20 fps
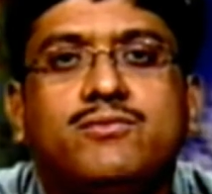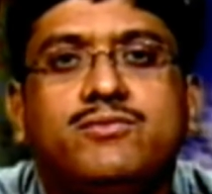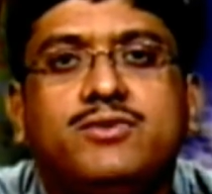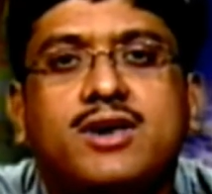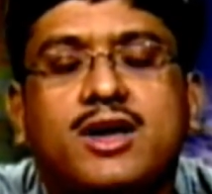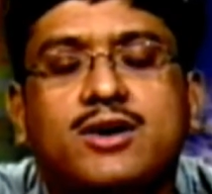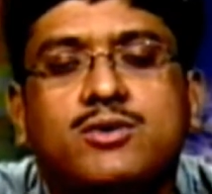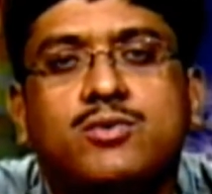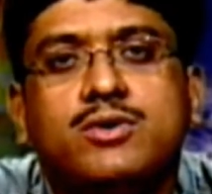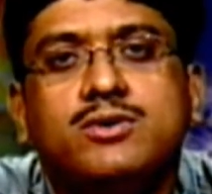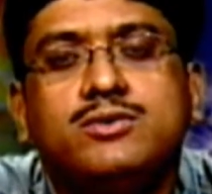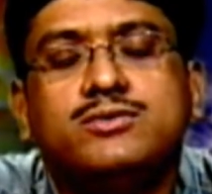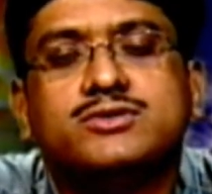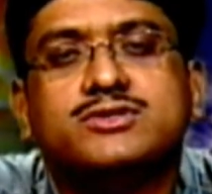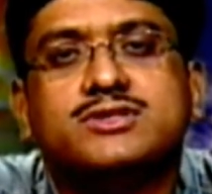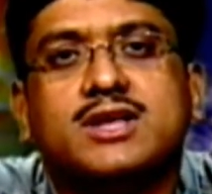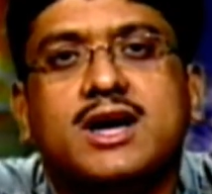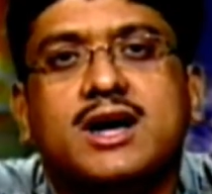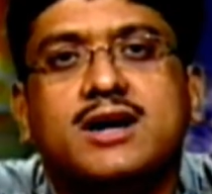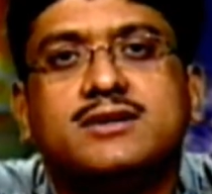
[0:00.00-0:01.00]
We are going
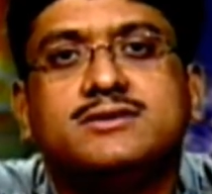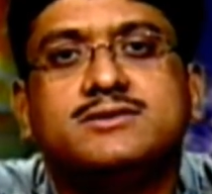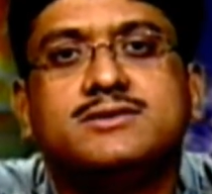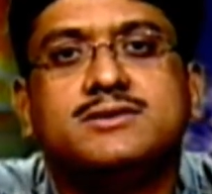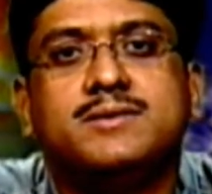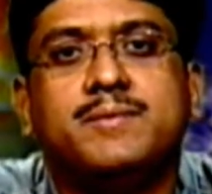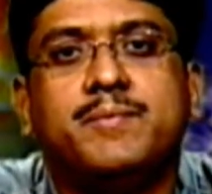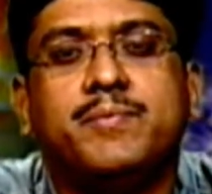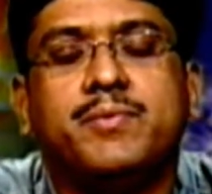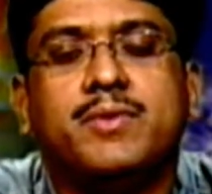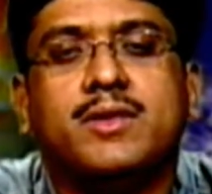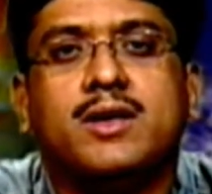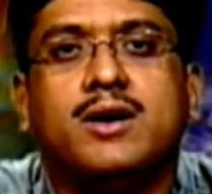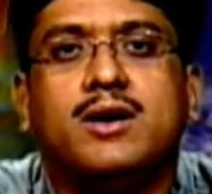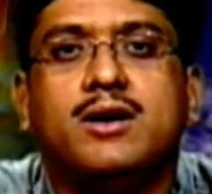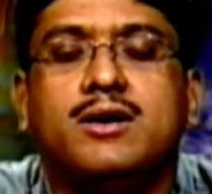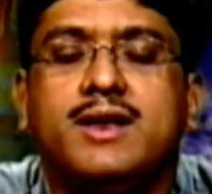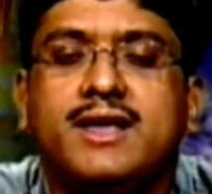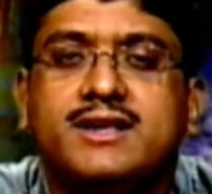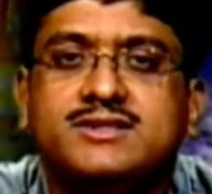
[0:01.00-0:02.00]
to start
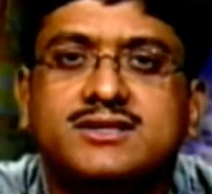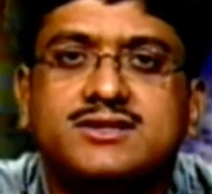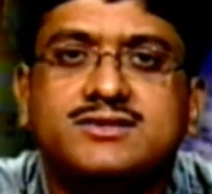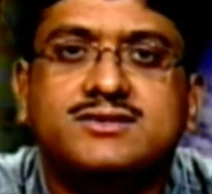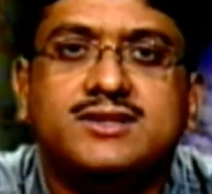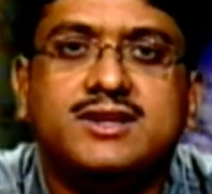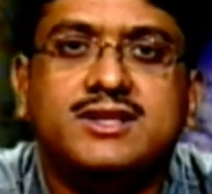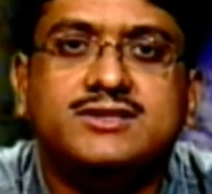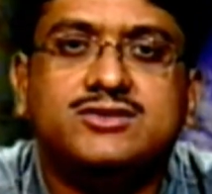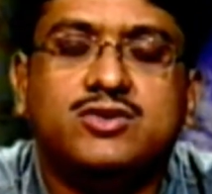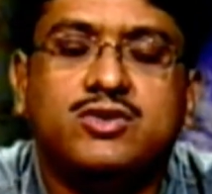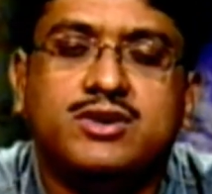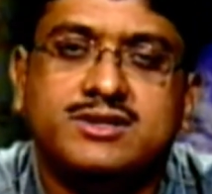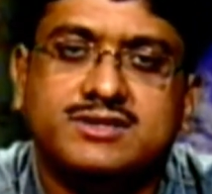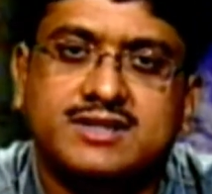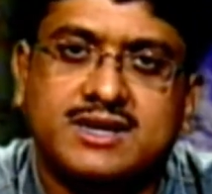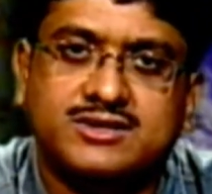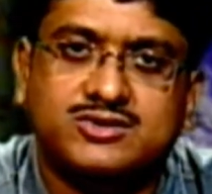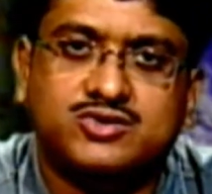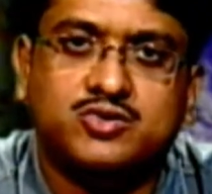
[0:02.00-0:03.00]
a lecture series
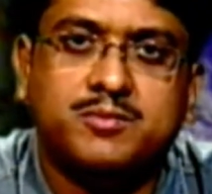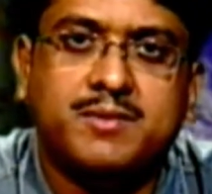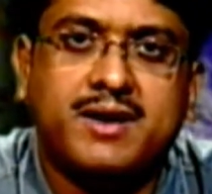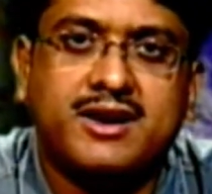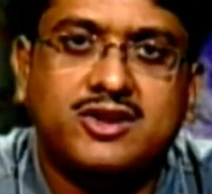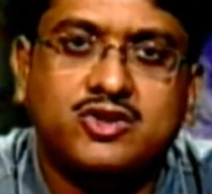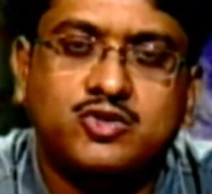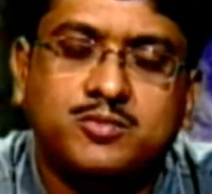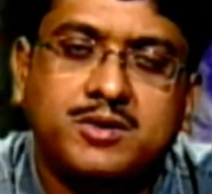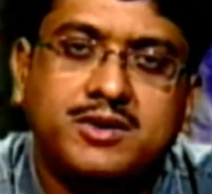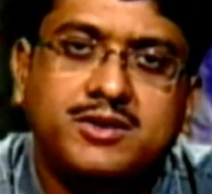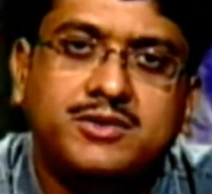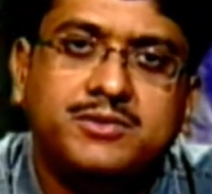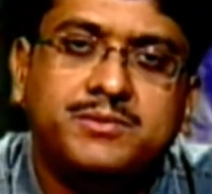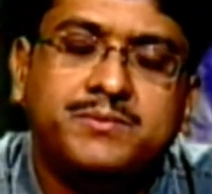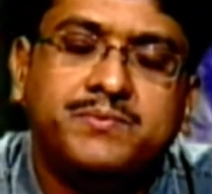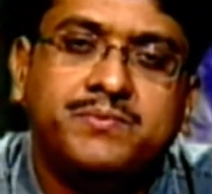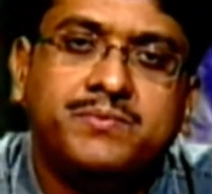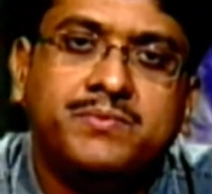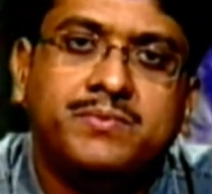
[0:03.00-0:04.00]
on disaster
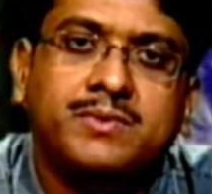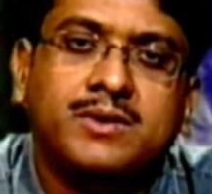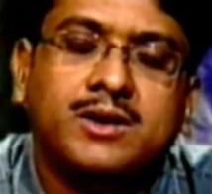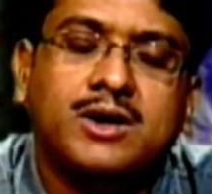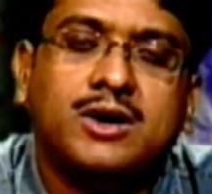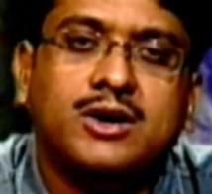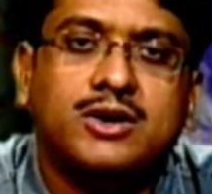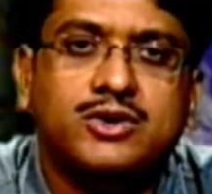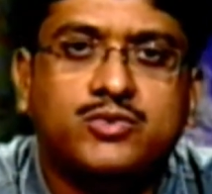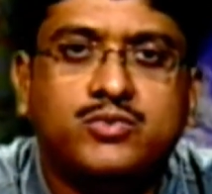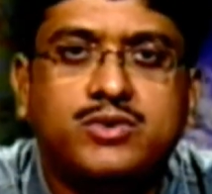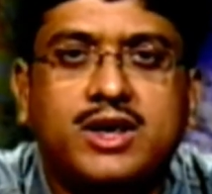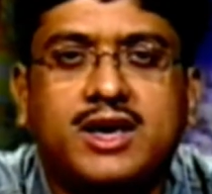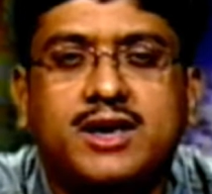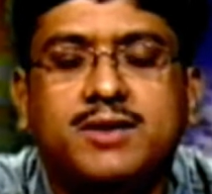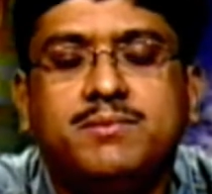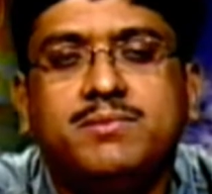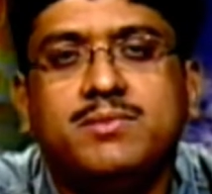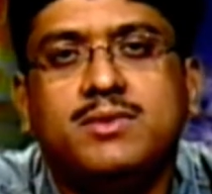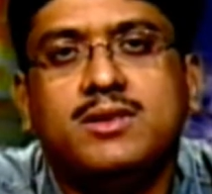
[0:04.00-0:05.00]
management.
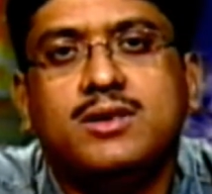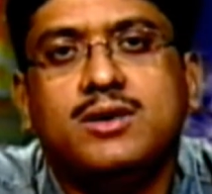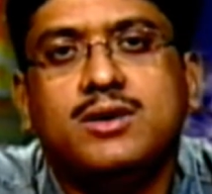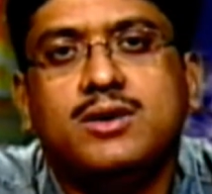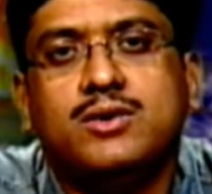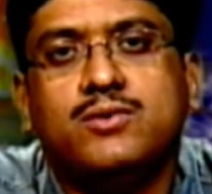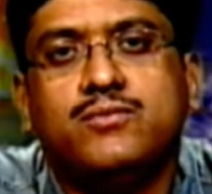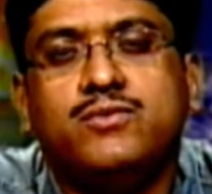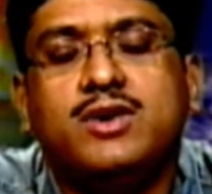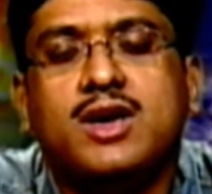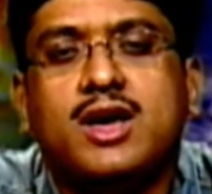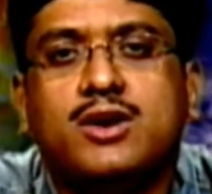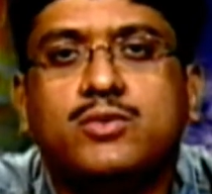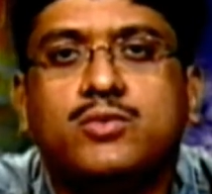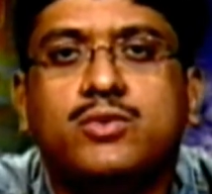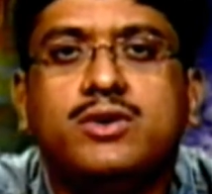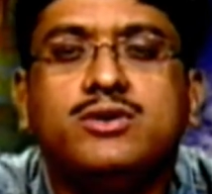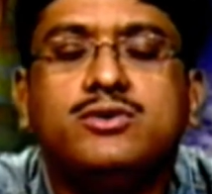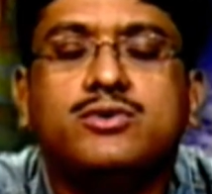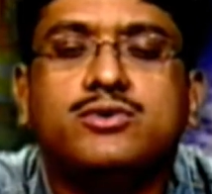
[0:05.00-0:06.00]
Today, we
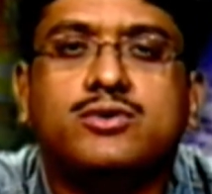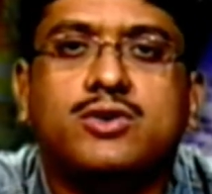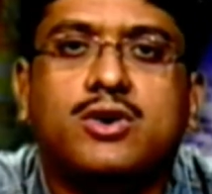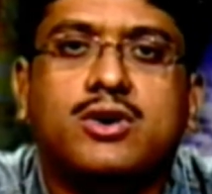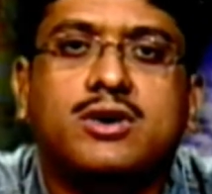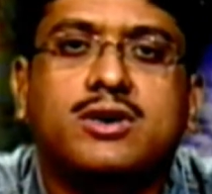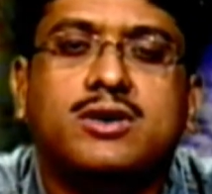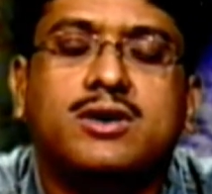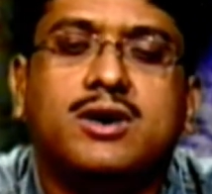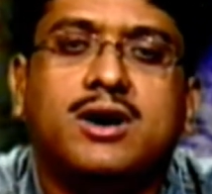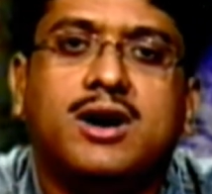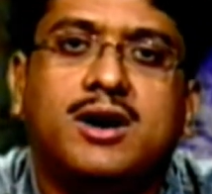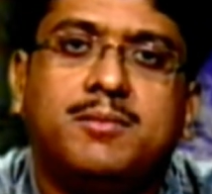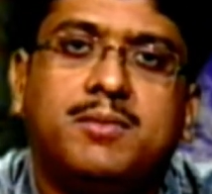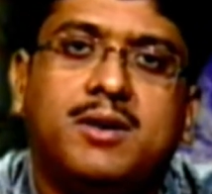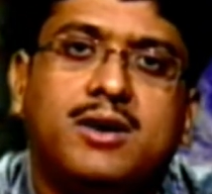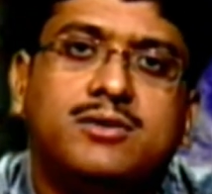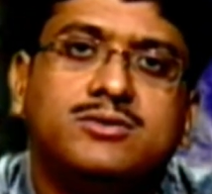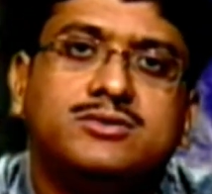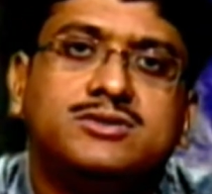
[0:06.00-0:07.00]
are going to talk
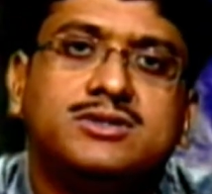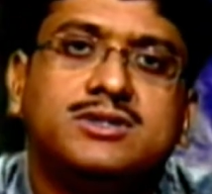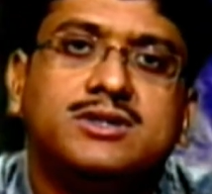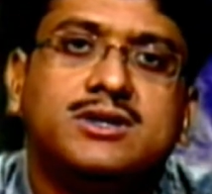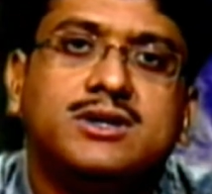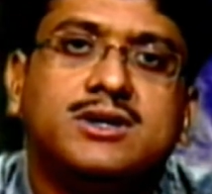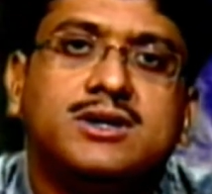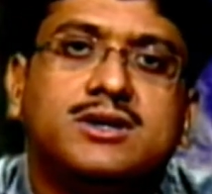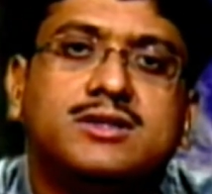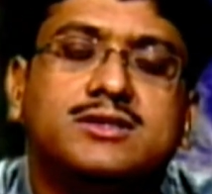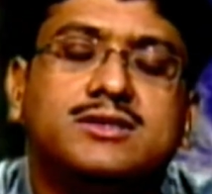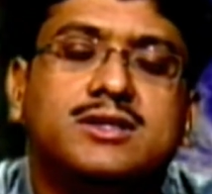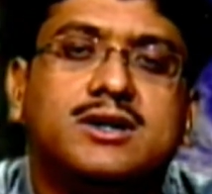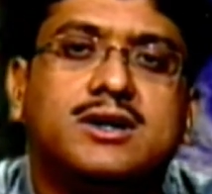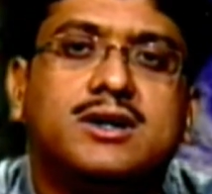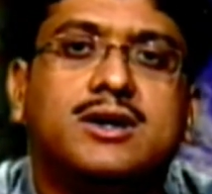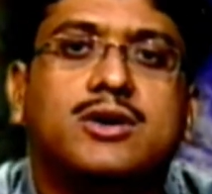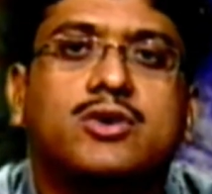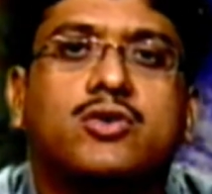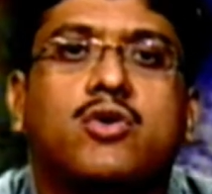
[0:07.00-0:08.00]
about
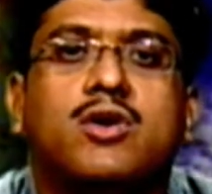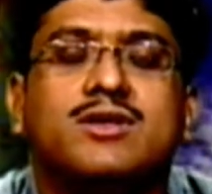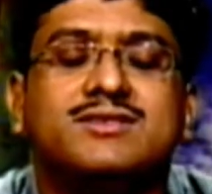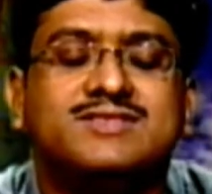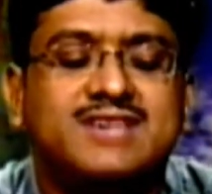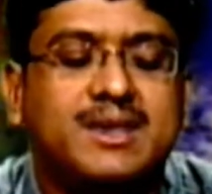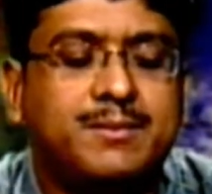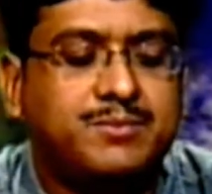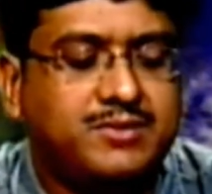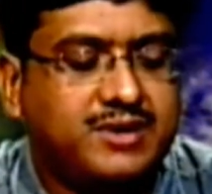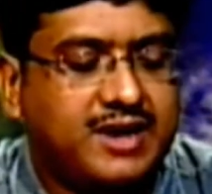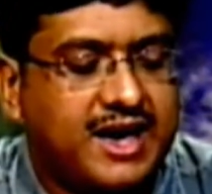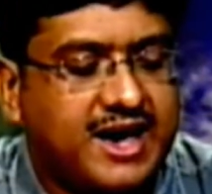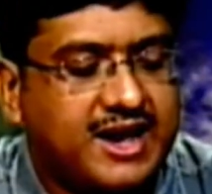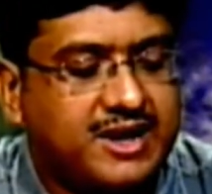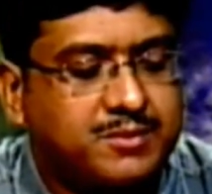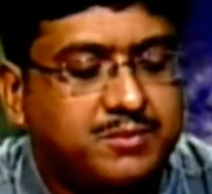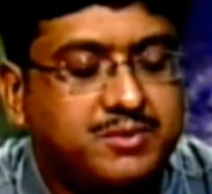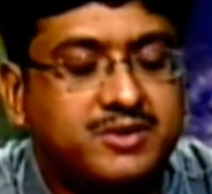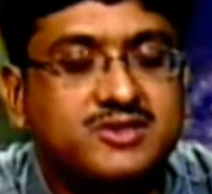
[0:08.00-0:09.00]
the concept
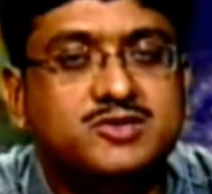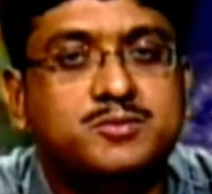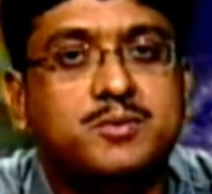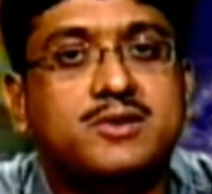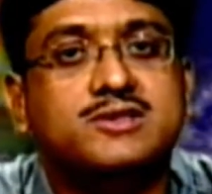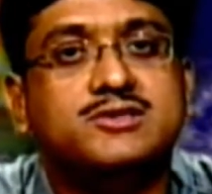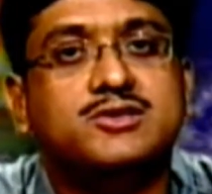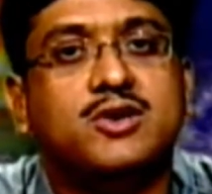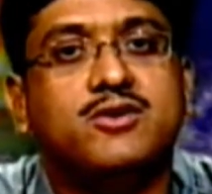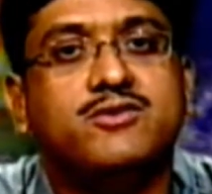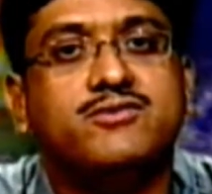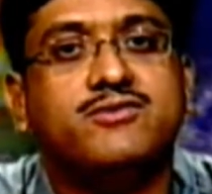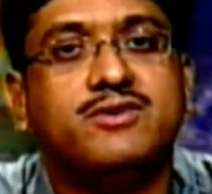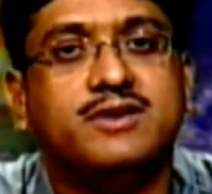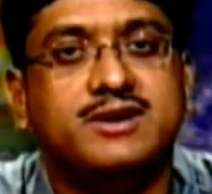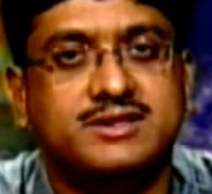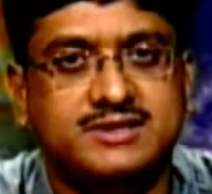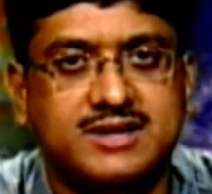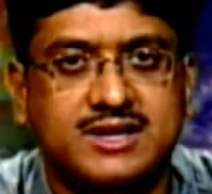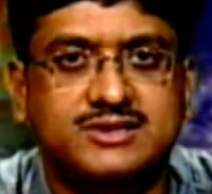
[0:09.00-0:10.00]
and principles
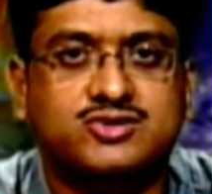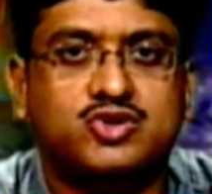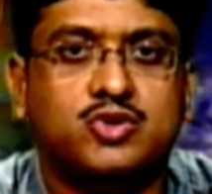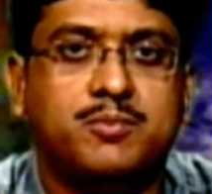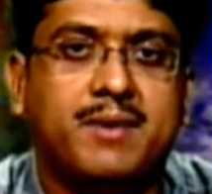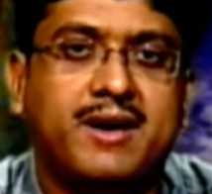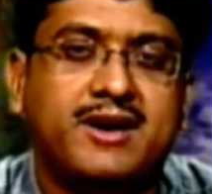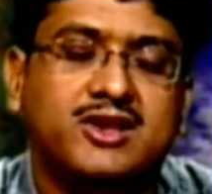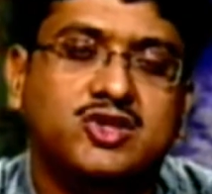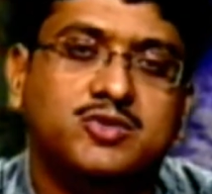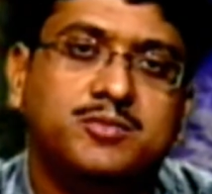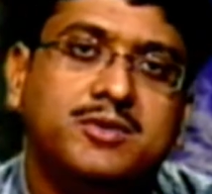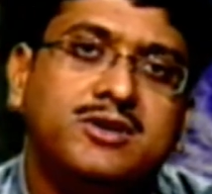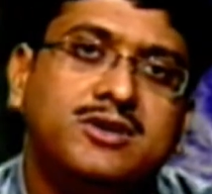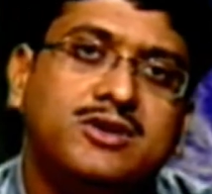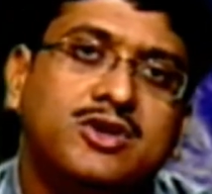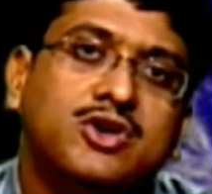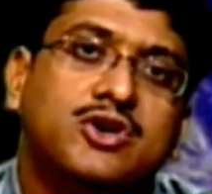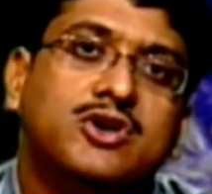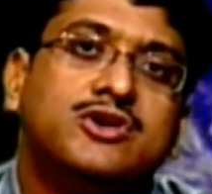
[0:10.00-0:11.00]
of disaster
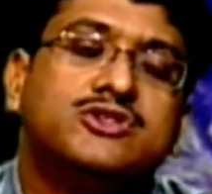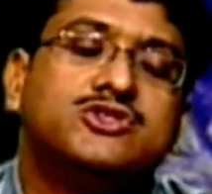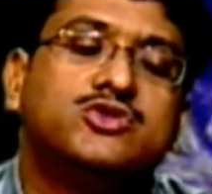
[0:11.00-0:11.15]
management.